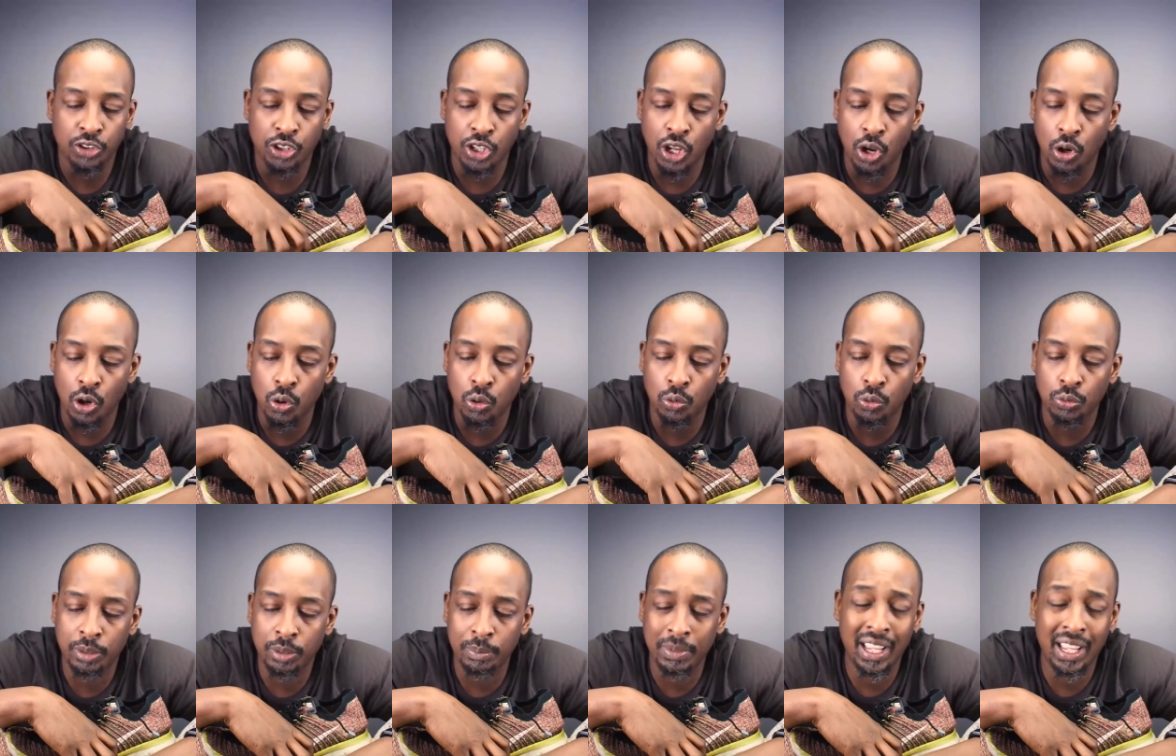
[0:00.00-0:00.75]
So
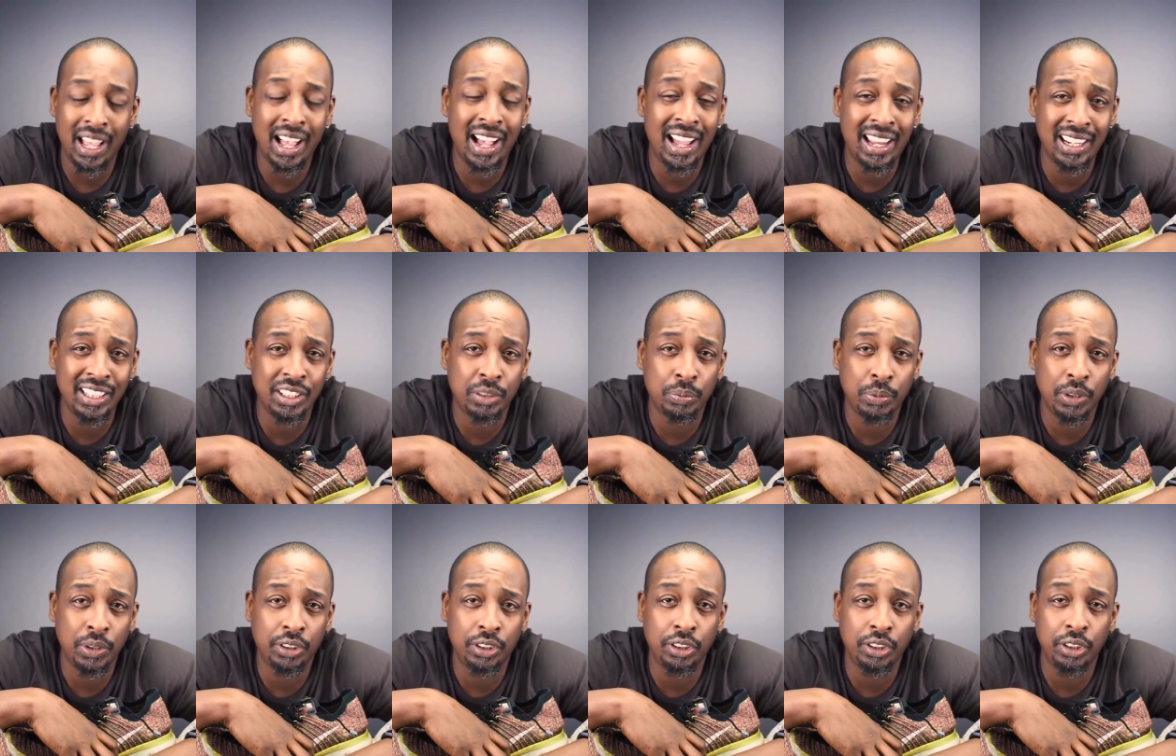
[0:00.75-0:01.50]
to be honest
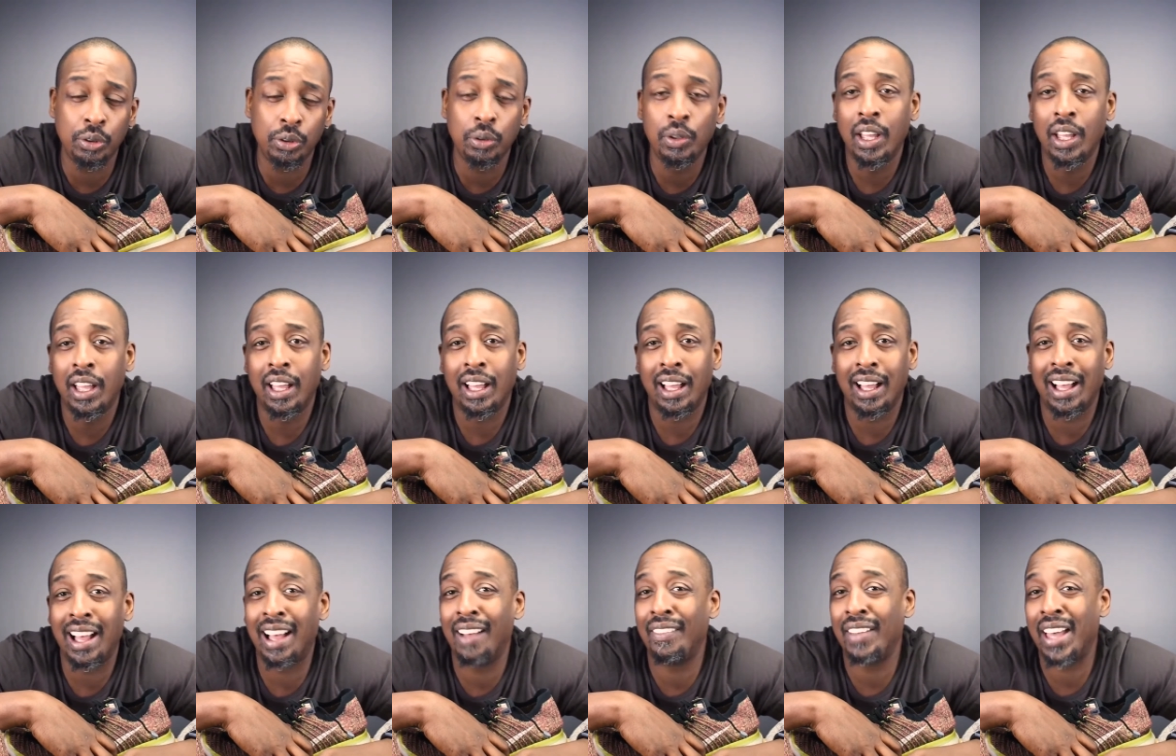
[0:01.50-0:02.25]
with you,
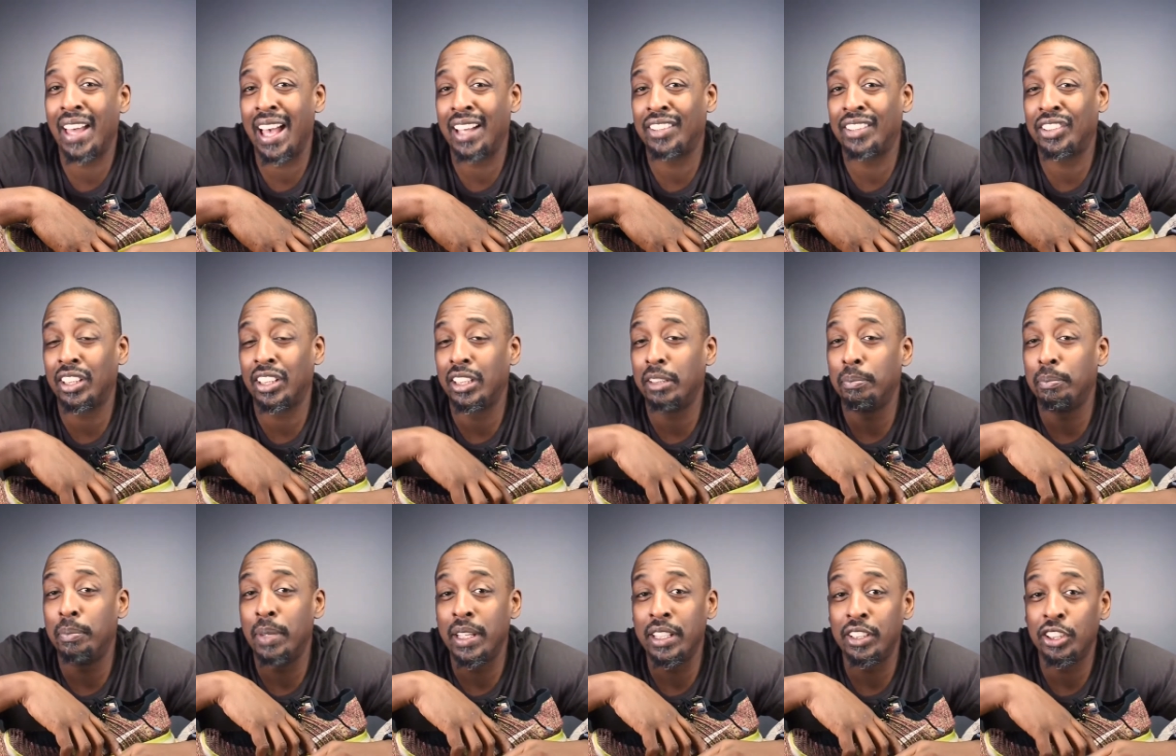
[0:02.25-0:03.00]
I've
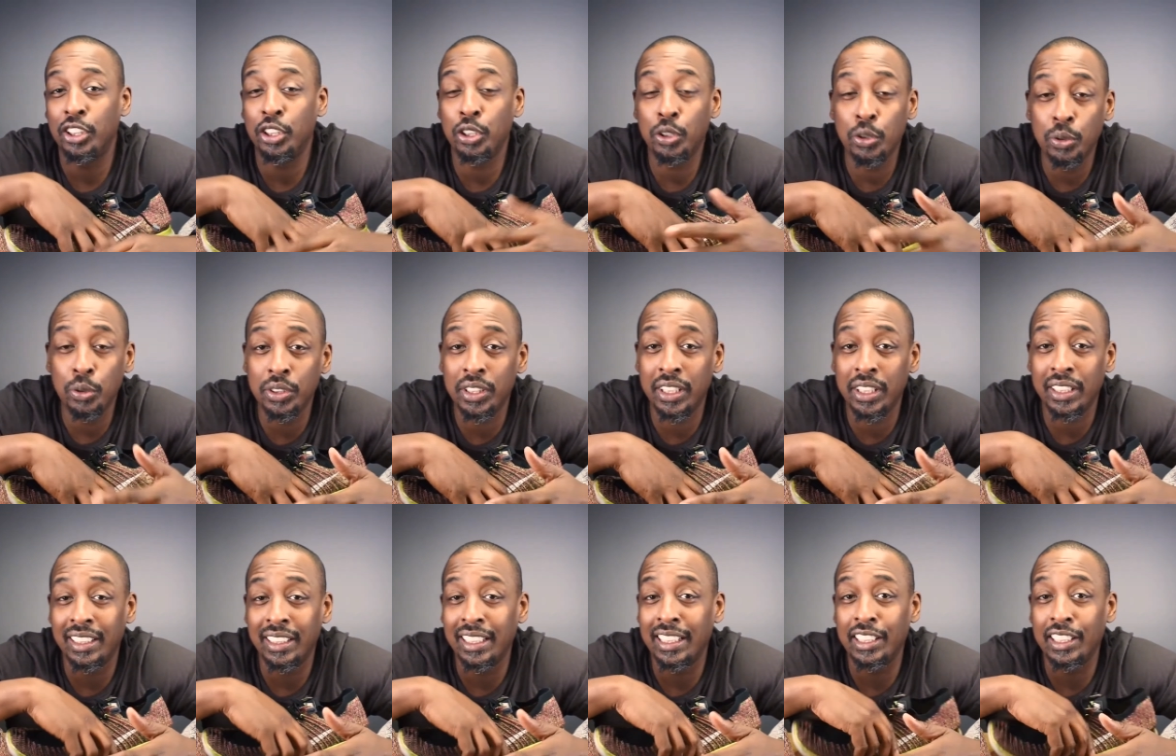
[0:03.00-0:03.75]
actually been
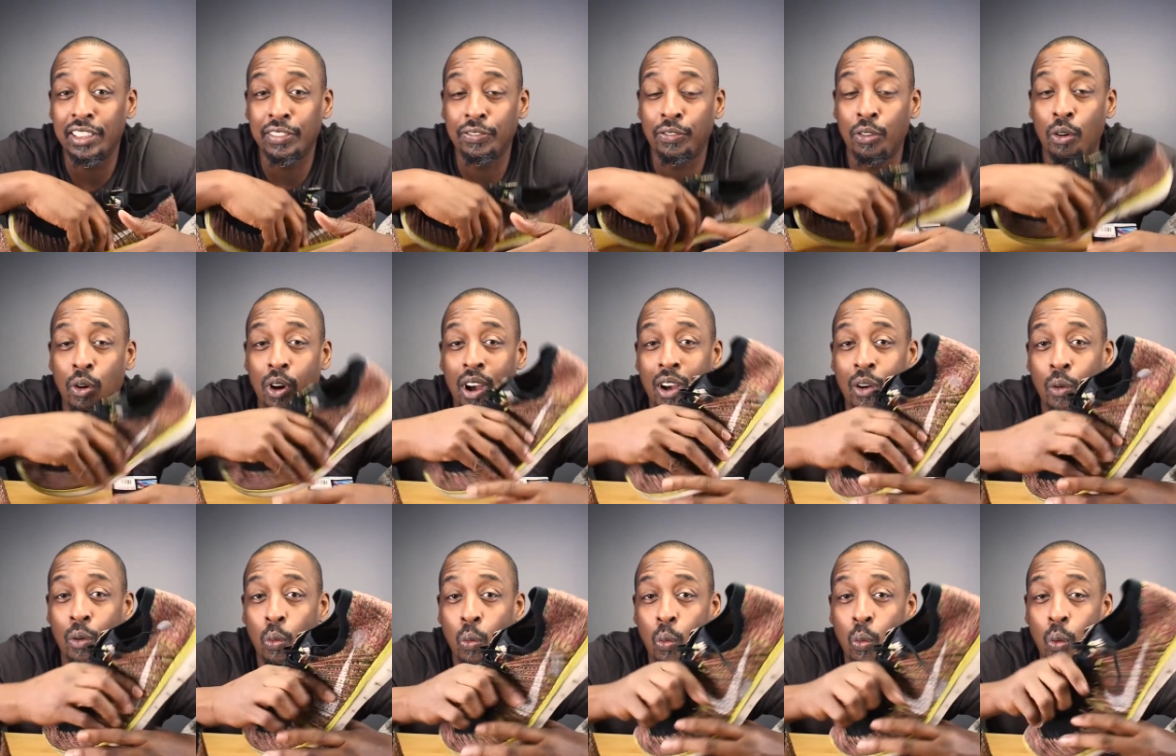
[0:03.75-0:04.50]
using these for
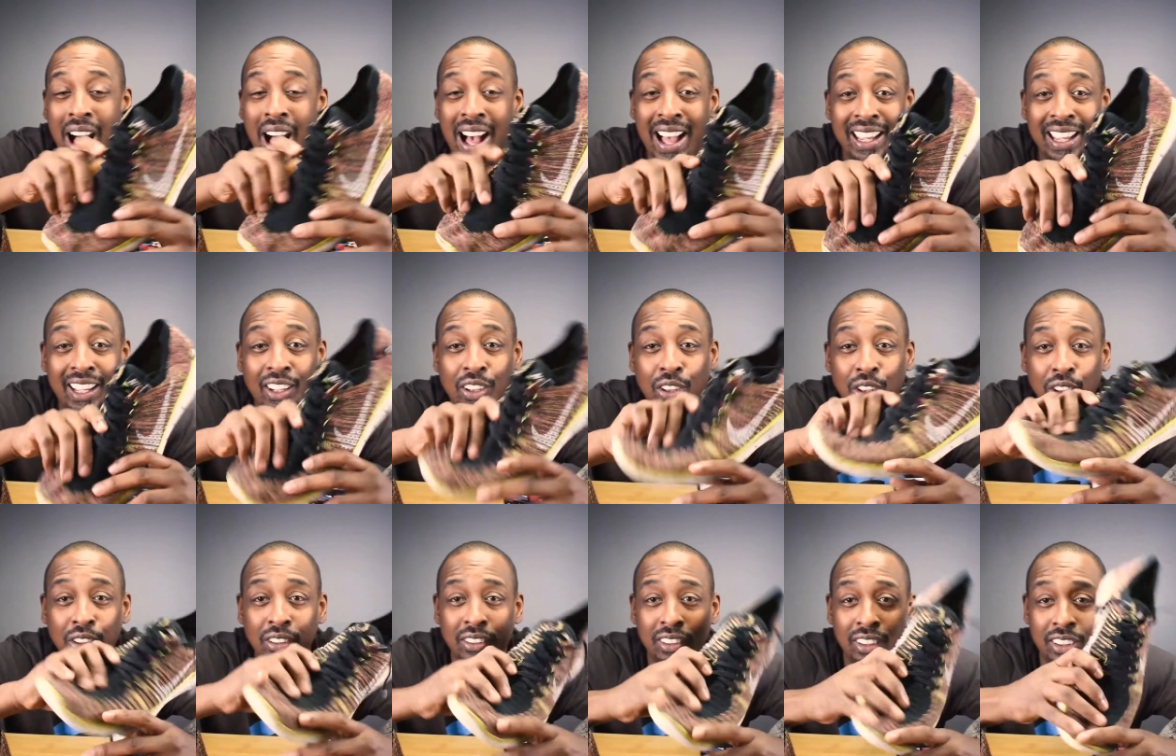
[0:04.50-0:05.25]
a
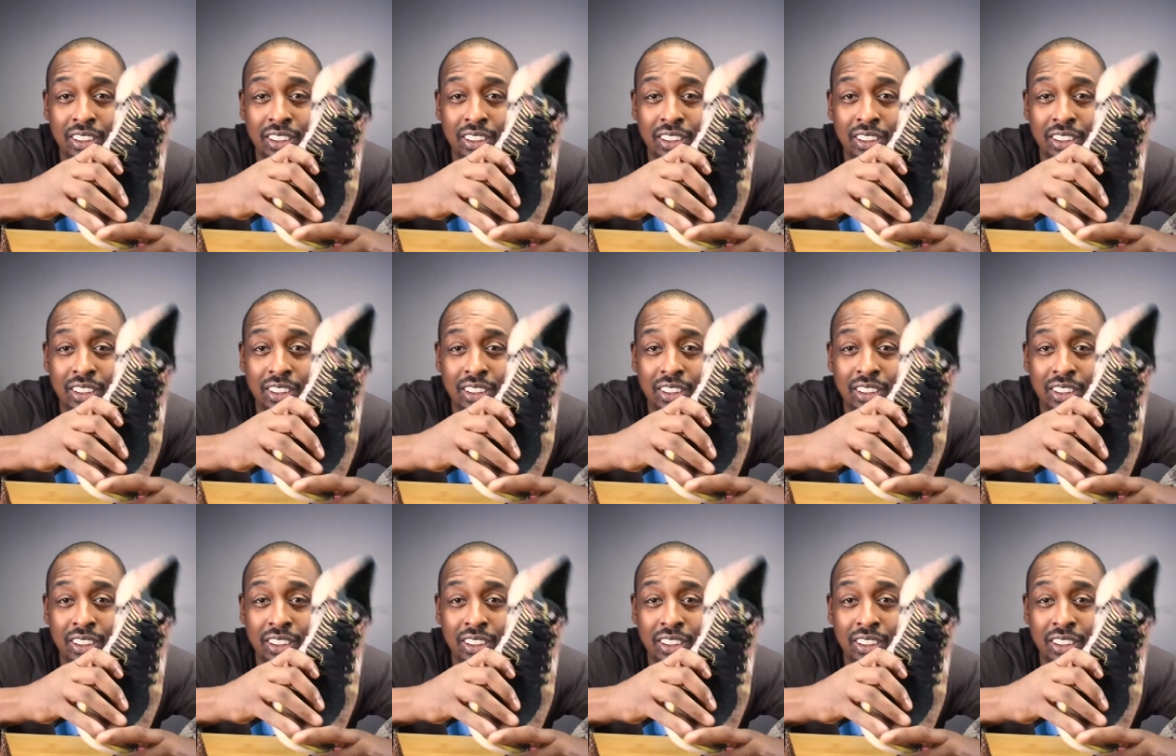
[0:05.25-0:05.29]
while.